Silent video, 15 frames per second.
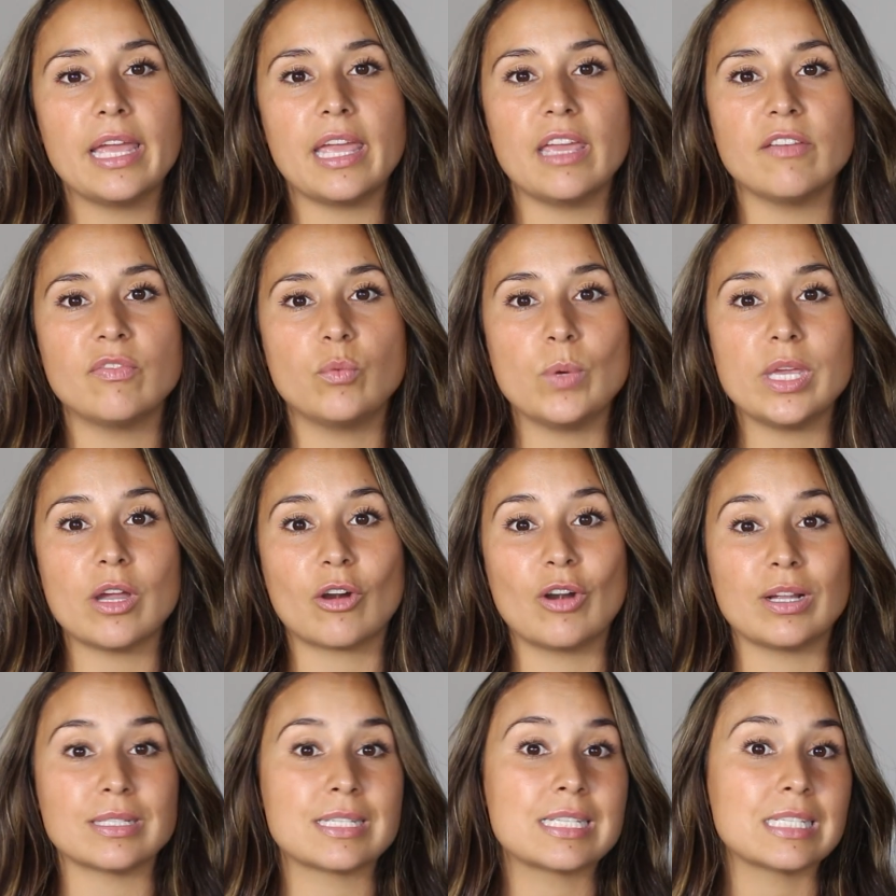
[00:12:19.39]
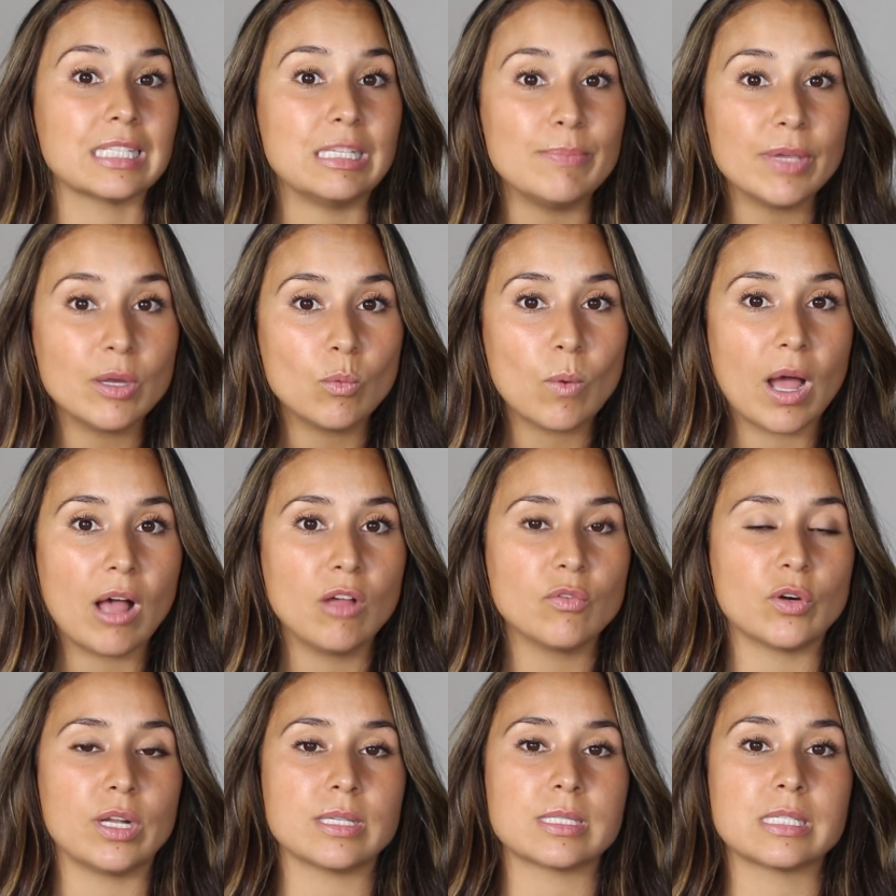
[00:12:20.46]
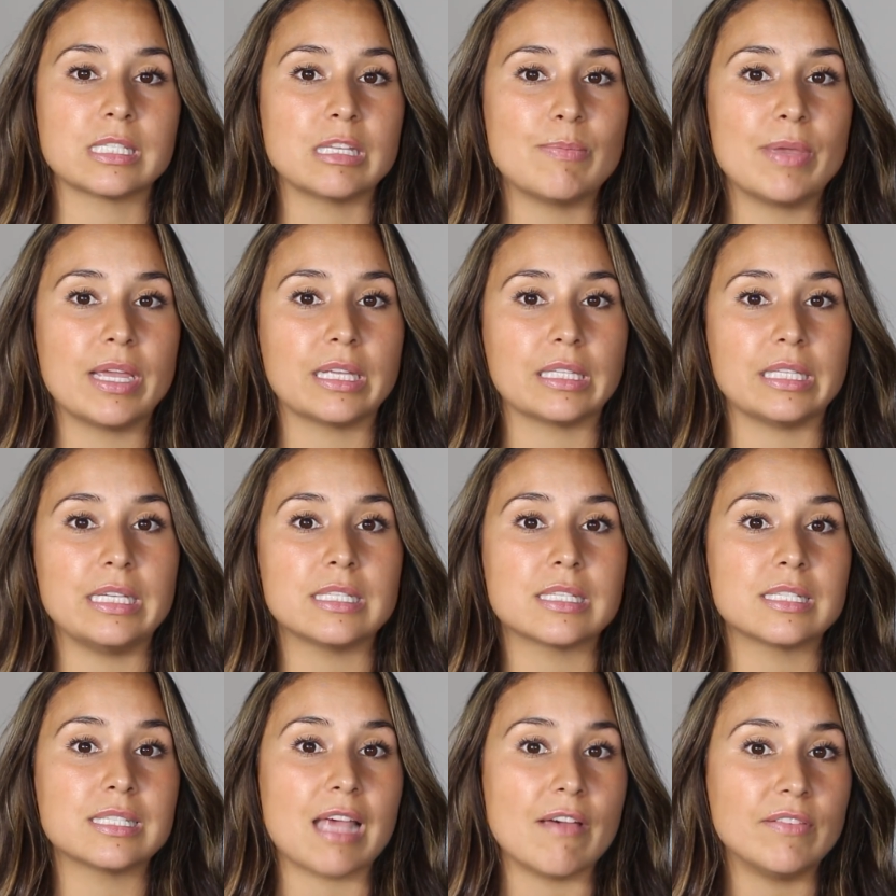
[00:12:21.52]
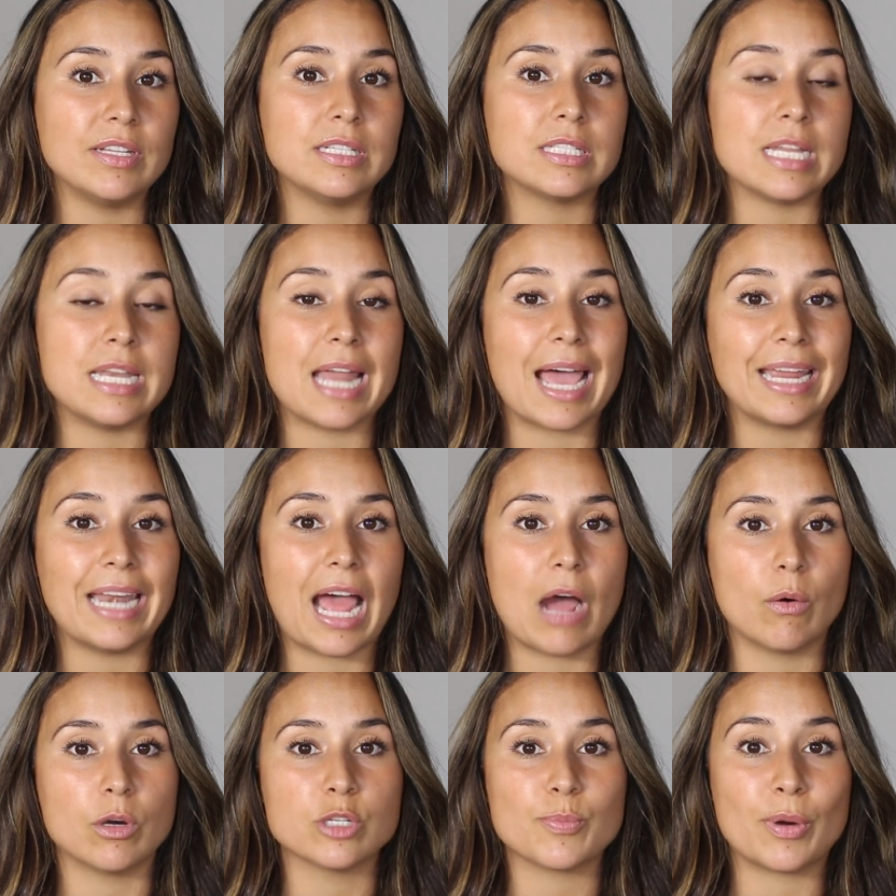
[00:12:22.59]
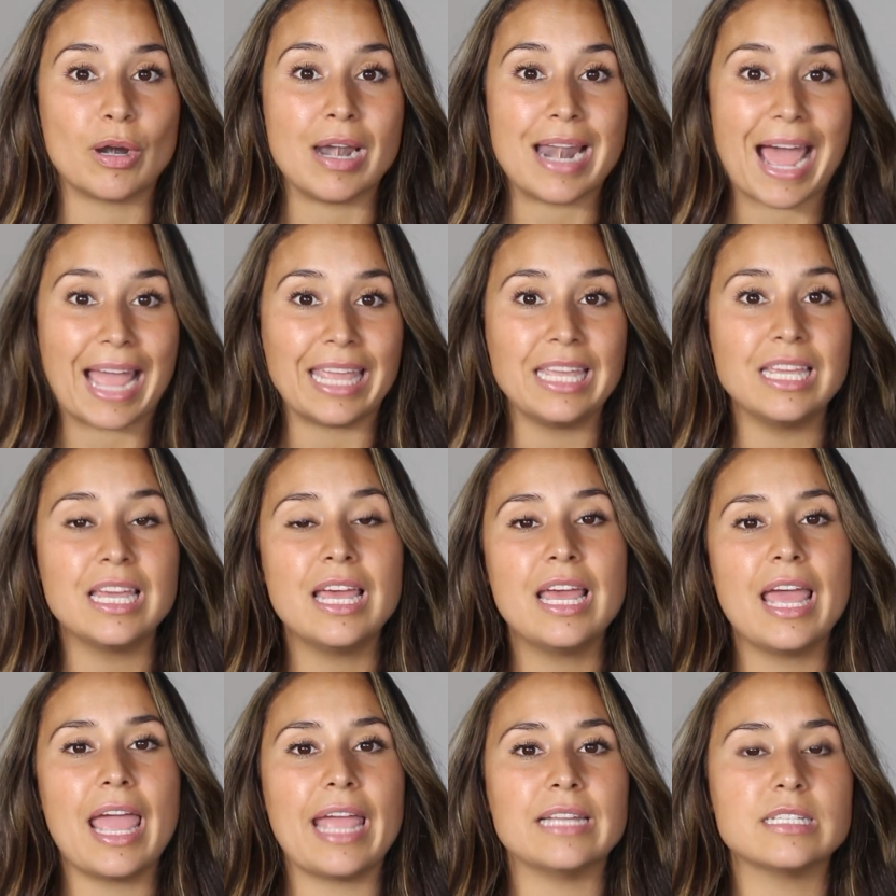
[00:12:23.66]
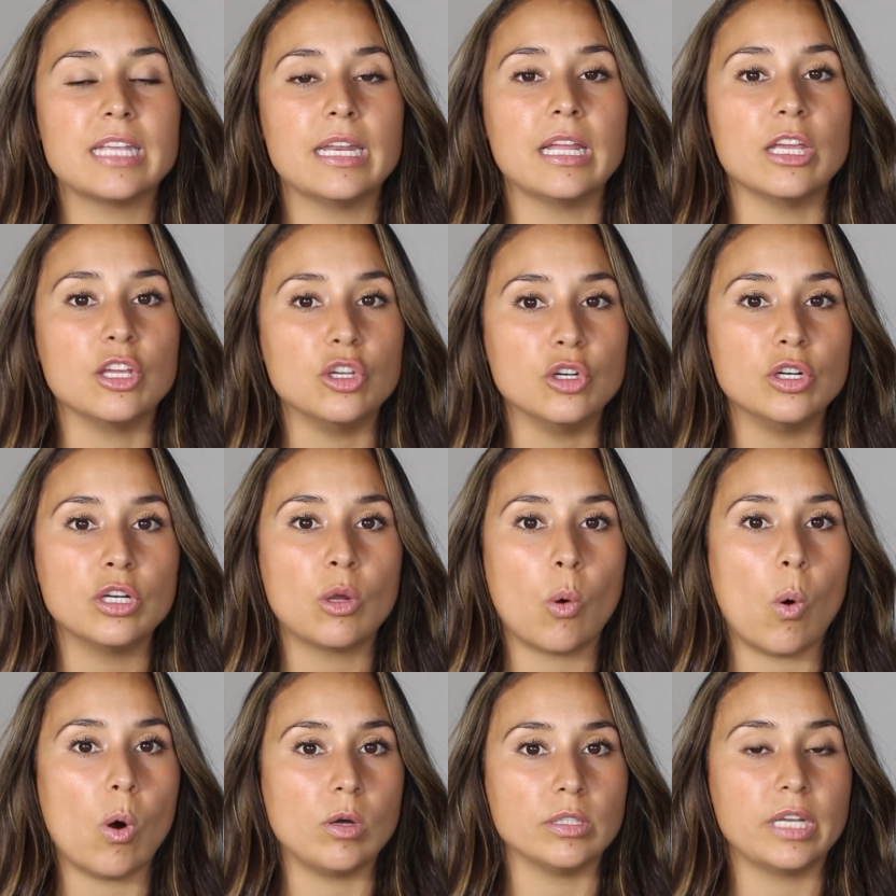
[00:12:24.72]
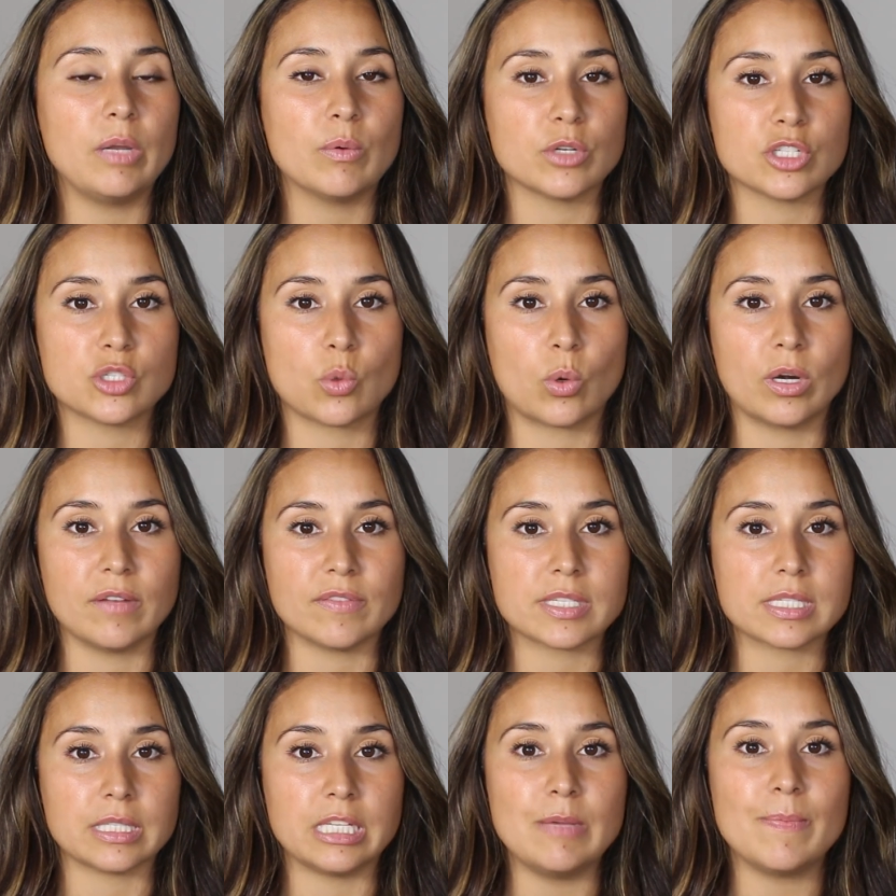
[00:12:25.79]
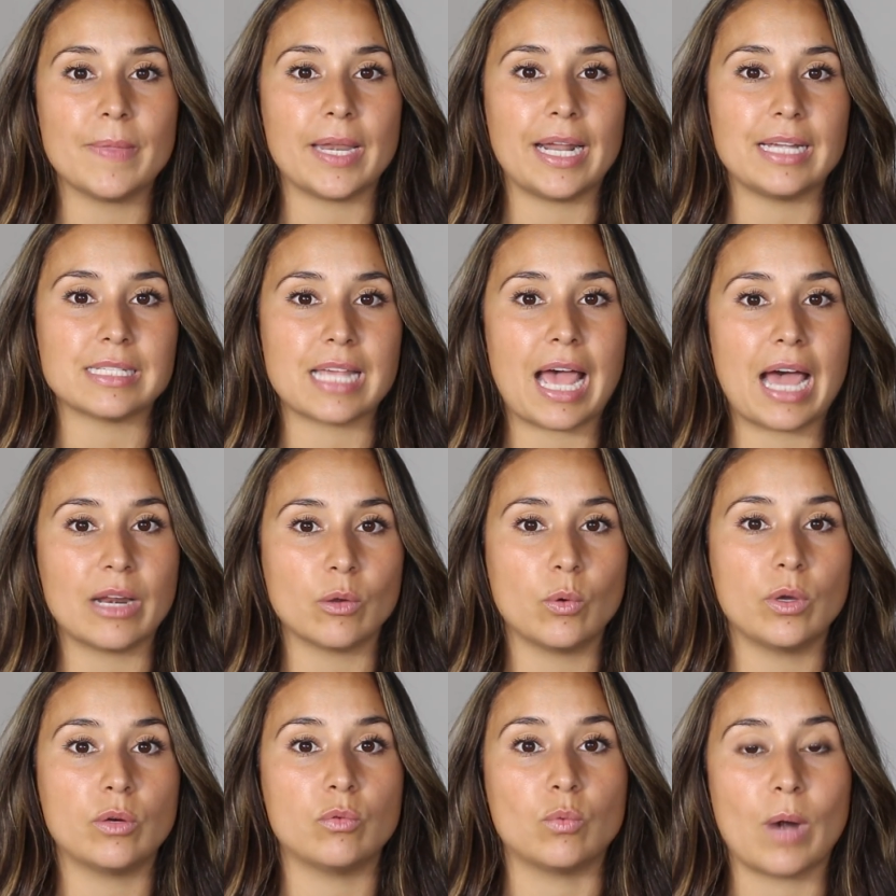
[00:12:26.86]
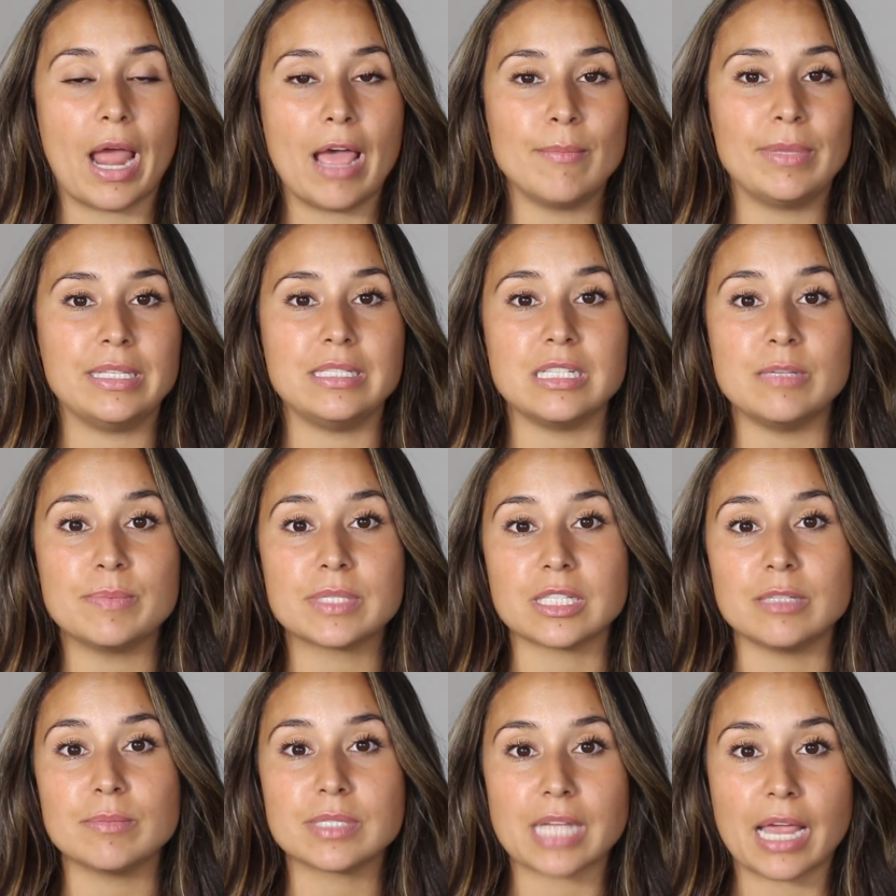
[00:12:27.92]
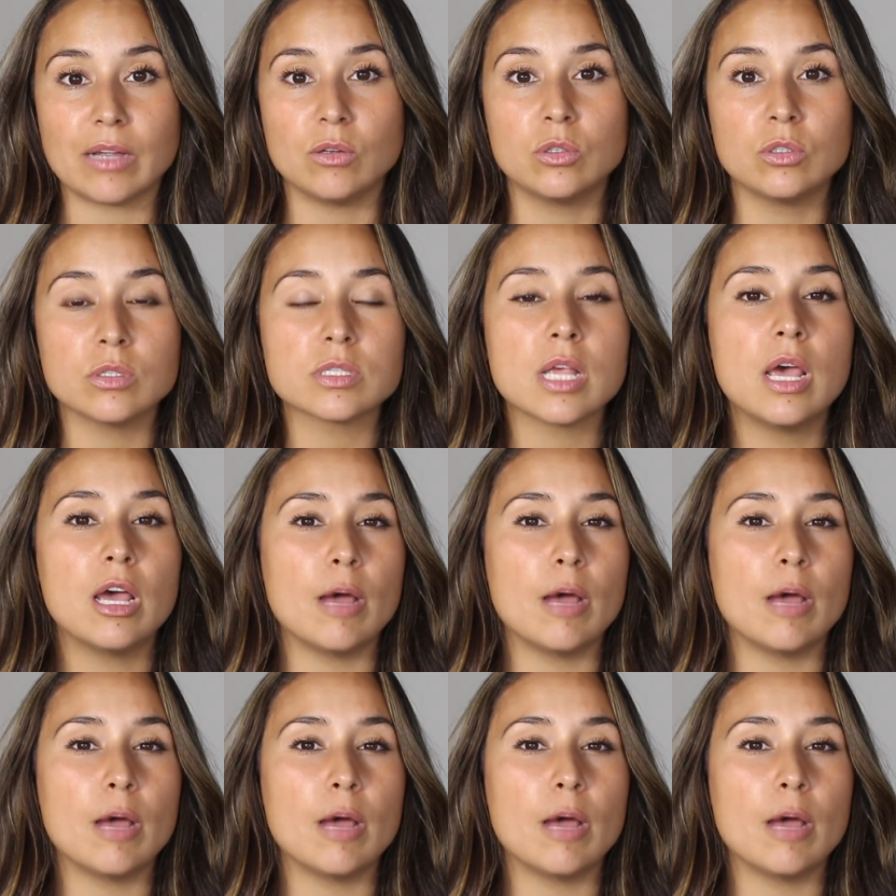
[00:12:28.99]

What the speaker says: If we are not sleeping well, if we're not sleeping at least 7 to 9 hours per night and getting good quality restorative sleep that has adequate REM and deep sleep cycles,